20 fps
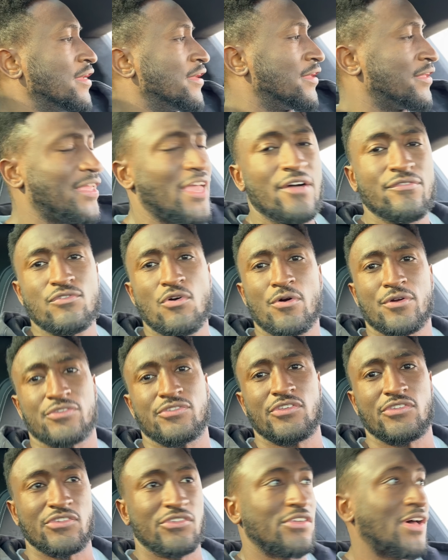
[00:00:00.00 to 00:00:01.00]
Yeah, of course
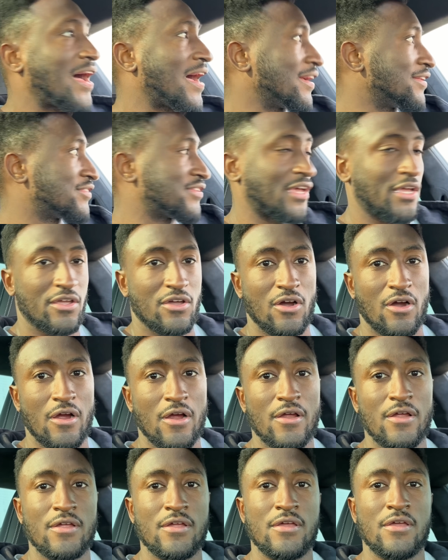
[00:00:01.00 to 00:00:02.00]
this is a high-tech
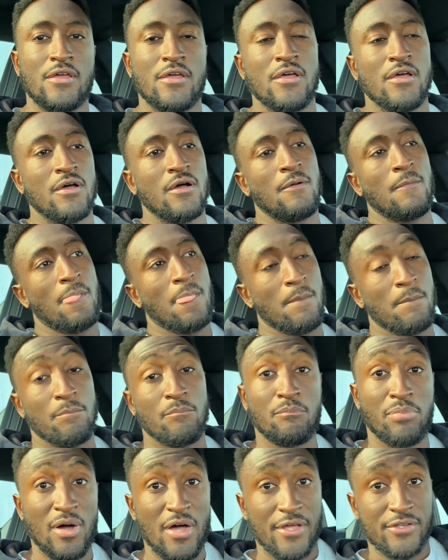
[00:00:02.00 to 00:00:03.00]
car.
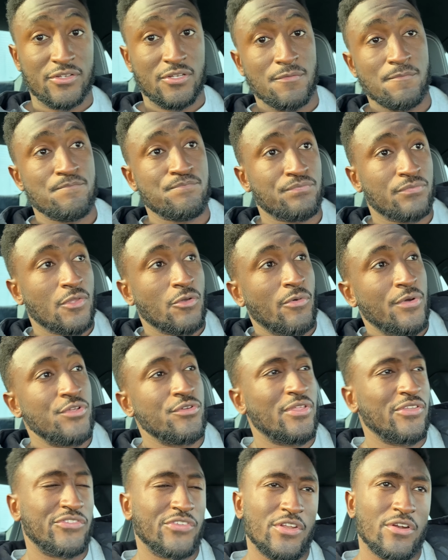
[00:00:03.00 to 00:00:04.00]
But when you
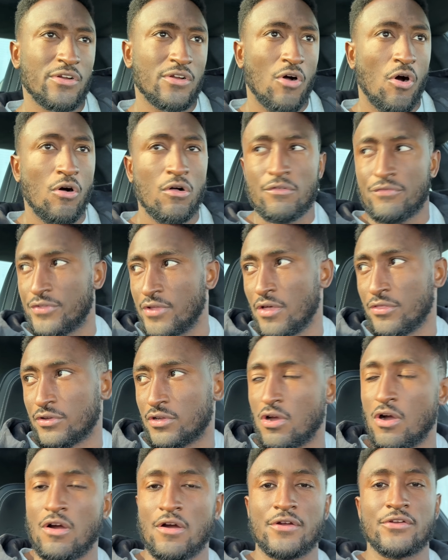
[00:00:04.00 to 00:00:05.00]
consider all of the other
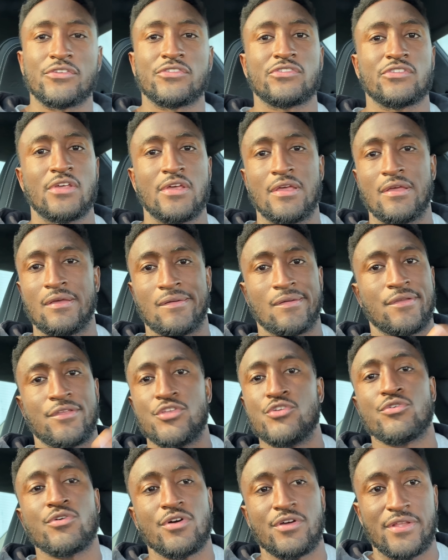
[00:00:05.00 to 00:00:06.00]
cars
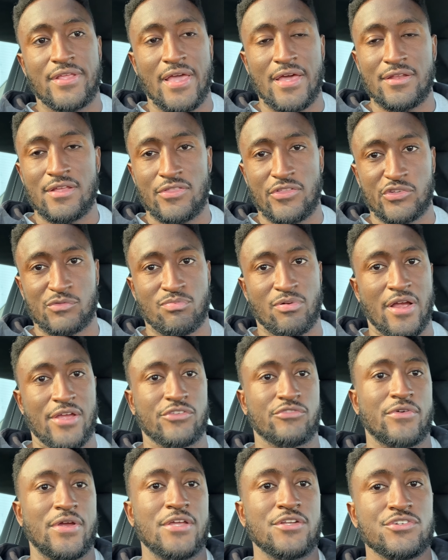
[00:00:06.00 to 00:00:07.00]
you could get in this
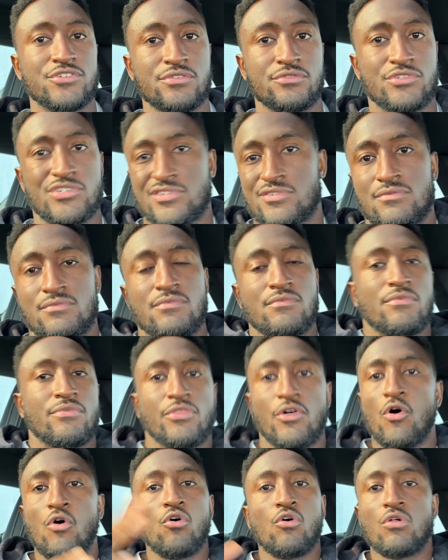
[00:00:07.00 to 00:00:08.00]
price range, just
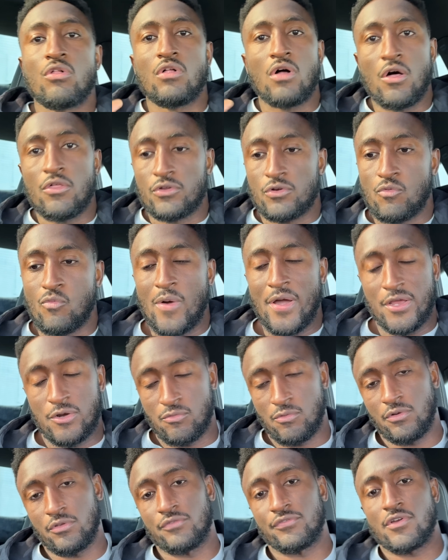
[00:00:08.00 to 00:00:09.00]
the whole other wide
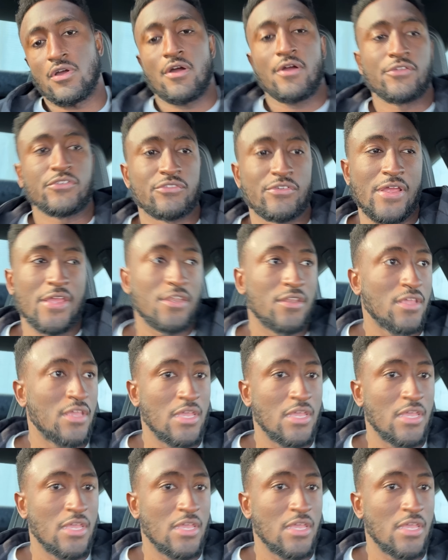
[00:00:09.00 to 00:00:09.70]
world of cars, right?